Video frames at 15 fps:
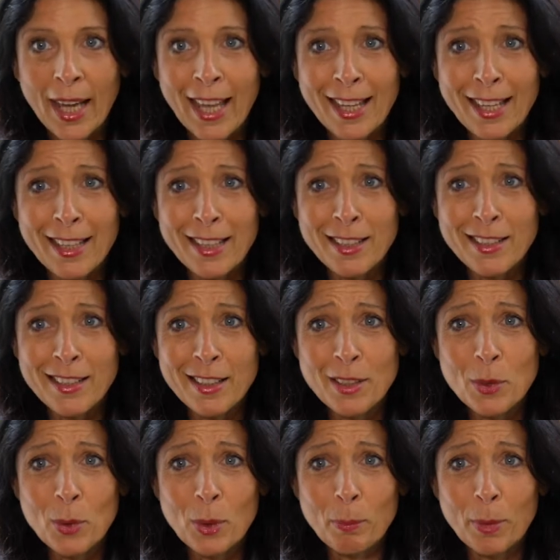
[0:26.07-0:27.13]
And it
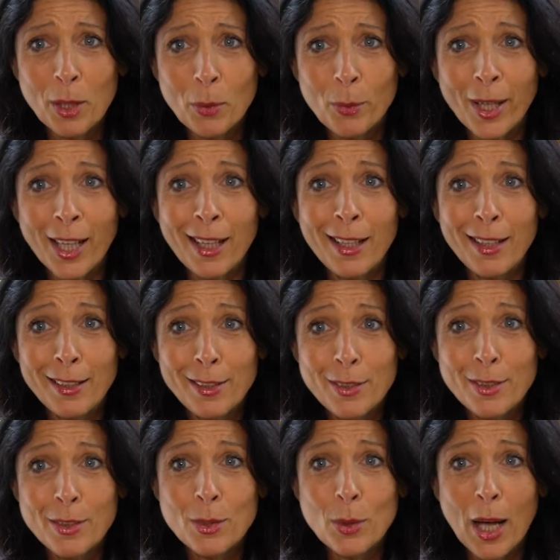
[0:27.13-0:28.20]
took me a while
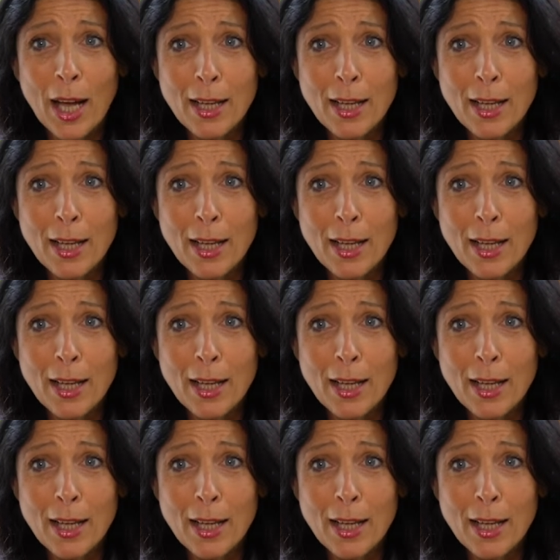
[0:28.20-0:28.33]
to